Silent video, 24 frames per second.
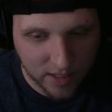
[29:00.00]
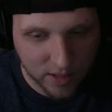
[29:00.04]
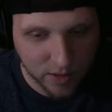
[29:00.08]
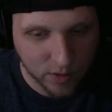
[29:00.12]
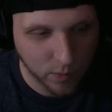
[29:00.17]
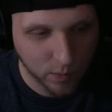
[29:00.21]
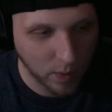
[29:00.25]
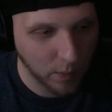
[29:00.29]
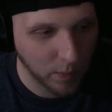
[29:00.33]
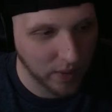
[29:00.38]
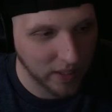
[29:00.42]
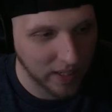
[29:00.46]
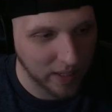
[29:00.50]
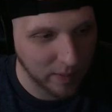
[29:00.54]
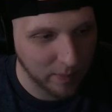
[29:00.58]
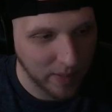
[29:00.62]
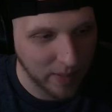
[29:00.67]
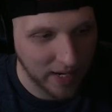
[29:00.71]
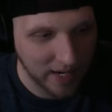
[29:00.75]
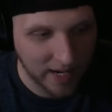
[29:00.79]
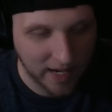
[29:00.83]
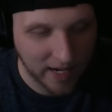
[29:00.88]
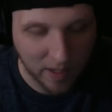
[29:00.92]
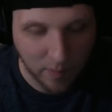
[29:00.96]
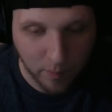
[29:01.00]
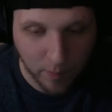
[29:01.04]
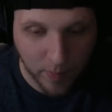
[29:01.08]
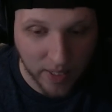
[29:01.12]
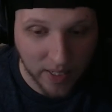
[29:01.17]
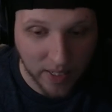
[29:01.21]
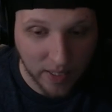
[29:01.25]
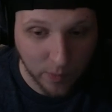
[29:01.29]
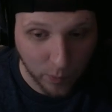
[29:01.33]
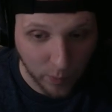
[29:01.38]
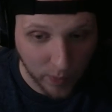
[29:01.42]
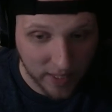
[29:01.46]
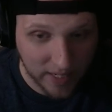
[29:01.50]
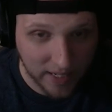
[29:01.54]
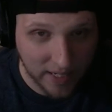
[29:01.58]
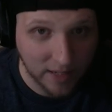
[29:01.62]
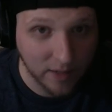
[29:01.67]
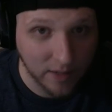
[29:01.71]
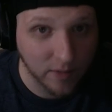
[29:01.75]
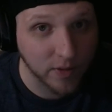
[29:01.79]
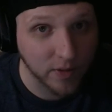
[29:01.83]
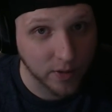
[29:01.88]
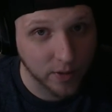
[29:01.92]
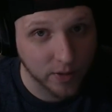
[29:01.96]
want to get back at it, but right now
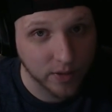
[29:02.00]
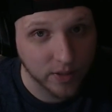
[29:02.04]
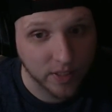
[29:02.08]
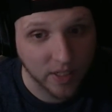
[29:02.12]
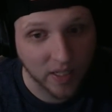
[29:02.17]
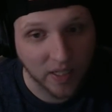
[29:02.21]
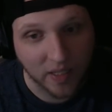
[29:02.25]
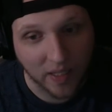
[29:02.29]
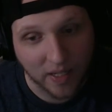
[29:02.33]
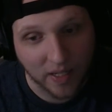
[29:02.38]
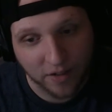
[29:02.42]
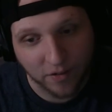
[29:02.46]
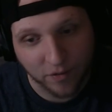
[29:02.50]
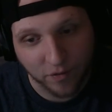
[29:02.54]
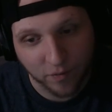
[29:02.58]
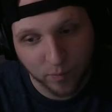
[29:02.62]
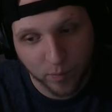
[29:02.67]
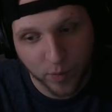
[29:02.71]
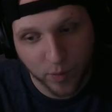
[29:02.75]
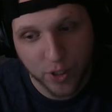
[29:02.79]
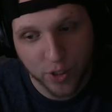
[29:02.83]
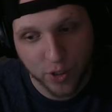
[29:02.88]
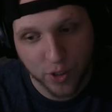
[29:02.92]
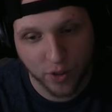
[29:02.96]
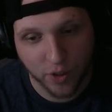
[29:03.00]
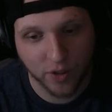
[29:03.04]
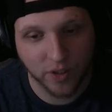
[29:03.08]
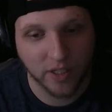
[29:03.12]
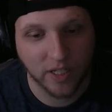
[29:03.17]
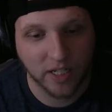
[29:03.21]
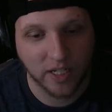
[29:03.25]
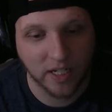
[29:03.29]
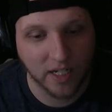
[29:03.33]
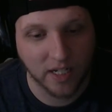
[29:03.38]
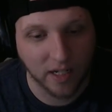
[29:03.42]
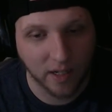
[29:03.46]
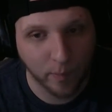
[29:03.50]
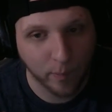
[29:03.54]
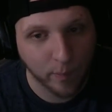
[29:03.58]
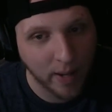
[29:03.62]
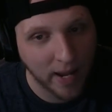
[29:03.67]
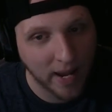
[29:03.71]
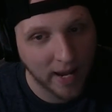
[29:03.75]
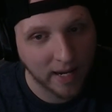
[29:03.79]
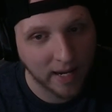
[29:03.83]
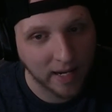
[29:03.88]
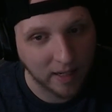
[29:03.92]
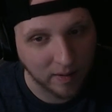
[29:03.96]
there is a lot of pressure on the pack
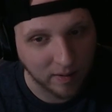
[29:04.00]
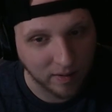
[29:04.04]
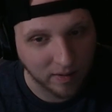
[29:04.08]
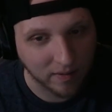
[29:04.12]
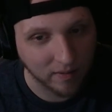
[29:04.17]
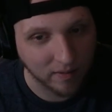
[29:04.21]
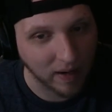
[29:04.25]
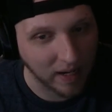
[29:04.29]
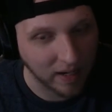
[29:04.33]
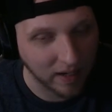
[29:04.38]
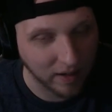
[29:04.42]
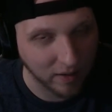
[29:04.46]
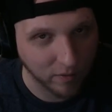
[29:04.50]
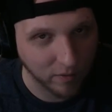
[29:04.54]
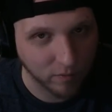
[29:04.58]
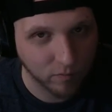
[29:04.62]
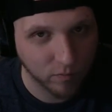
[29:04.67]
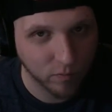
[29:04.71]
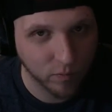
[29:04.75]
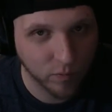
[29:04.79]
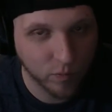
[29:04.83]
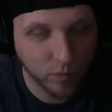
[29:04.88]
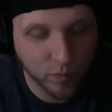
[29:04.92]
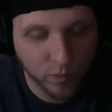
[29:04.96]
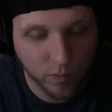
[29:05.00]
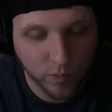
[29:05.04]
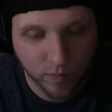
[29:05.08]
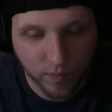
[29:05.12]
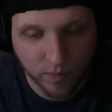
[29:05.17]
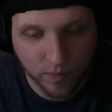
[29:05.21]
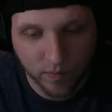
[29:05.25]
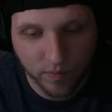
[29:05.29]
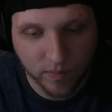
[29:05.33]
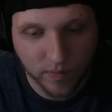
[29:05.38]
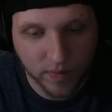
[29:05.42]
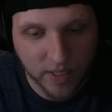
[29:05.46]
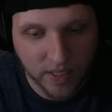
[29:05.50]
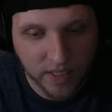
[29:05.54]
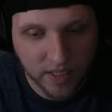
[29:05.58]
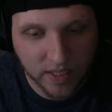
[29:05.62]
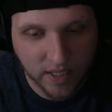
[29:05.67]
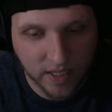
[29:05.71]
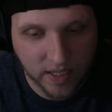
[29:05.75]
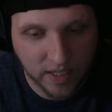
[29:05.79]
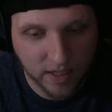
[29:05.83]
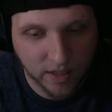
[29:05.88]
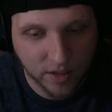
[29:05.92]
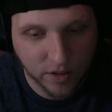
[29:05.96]
and this
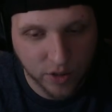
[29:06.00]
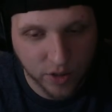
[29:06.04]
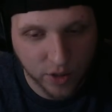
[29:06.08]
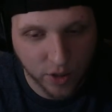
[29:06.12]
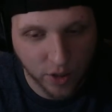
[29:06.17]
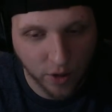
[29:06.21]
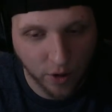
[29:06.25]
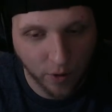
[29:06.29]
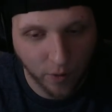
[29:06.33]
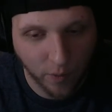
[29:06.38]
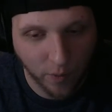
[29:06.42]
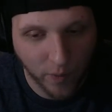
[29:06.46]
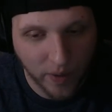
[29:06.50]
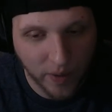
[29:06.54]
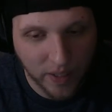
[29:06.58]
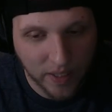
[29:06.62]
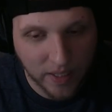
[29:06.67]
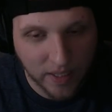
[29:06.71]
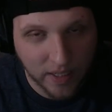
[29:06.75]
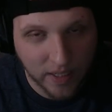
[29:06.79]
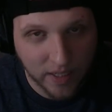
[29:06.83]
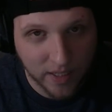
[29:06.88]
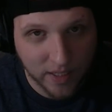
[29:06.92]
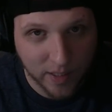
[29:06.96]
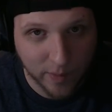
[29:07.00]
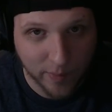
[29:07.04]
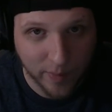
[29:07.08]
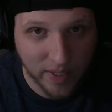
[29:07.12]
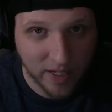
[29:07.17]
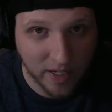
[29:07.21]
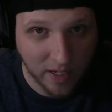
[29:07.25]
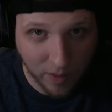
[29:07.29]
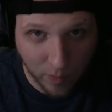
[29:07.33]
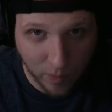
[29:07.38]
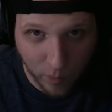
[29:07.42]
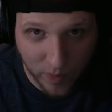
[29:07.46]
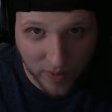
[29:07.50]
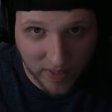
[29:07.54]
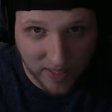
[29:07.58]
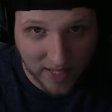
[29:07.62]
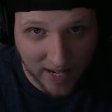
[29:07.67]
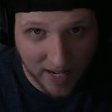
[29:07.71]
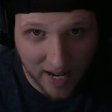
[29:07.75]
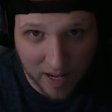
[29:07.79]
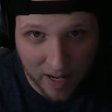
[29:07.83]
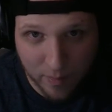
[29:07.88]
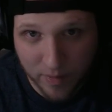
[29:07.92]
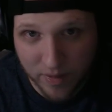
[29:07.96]
thing, so depending on when that
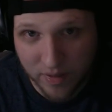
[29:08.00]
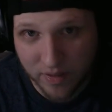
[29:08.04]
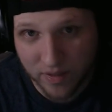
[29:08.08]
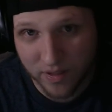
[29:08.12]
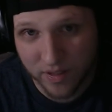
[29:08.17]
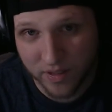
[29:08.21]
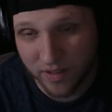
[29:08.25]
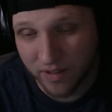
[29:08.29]
happens,